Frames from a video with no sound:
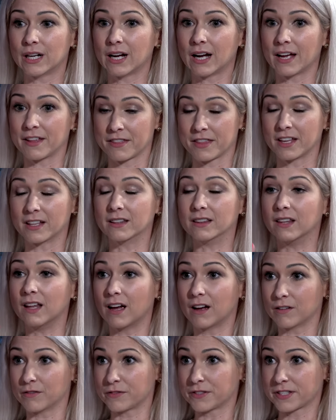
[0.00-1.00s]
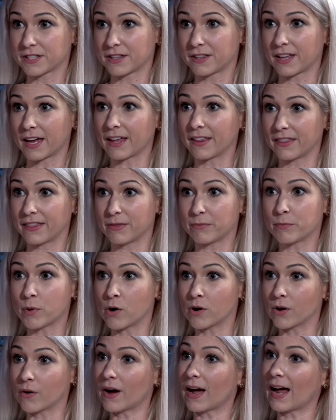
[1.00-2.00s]
I think, loves that
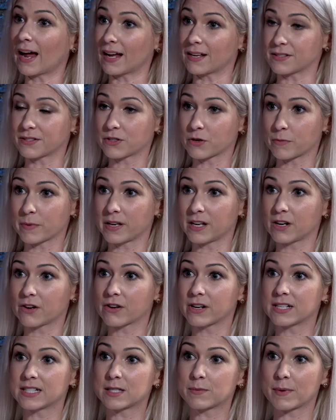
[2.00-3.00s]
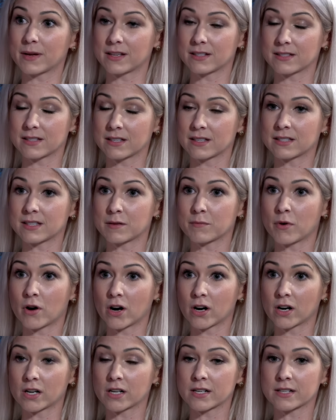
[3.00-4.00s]
POCO has so many green spaces and
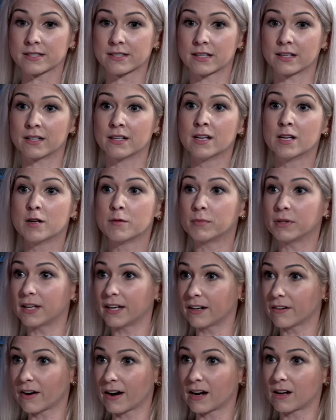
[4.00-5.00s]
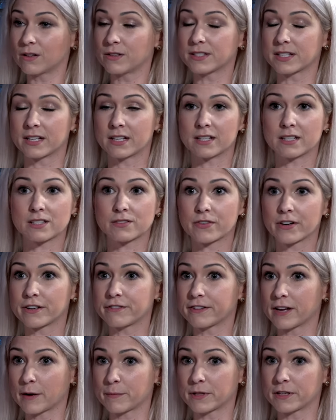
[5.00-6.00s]
parks and playgrounds, and it is very
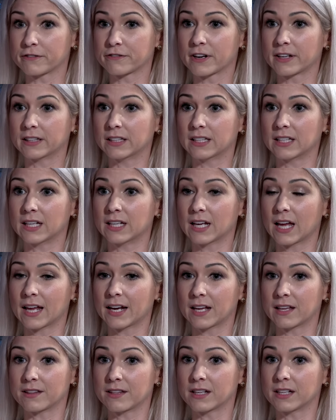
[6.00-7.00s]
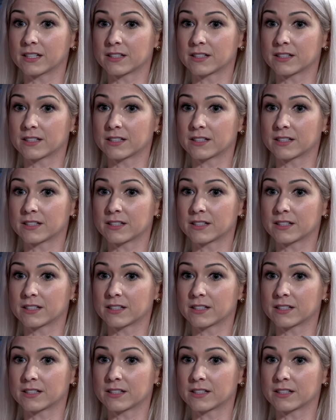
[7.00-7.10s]
family friendly, and I think